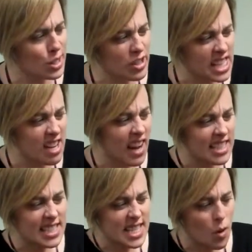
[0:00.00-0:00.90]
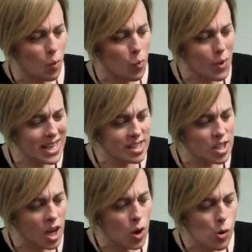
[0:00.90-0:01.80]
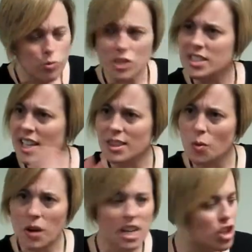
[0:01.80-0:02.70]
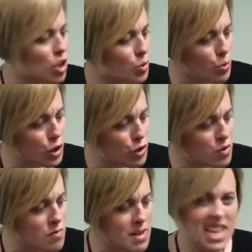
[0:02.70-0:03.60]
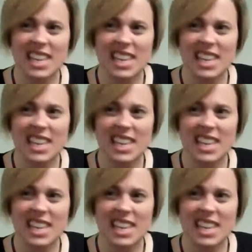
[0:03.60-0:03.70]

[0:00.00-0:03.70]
look here, I see a window, just like the one in your room.